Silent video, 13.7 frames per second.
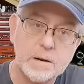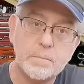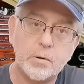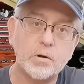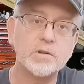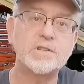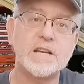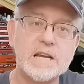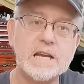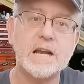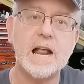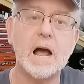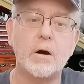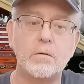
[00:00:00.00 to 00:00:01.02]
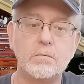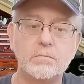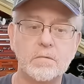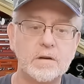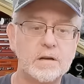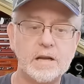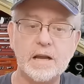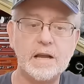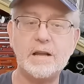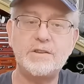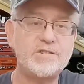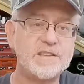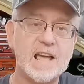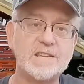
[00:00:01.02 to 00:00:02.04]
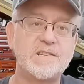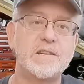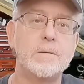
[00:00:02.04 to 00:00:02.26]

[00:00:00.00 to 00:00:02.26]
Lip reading: and it pulls the heat out. It's that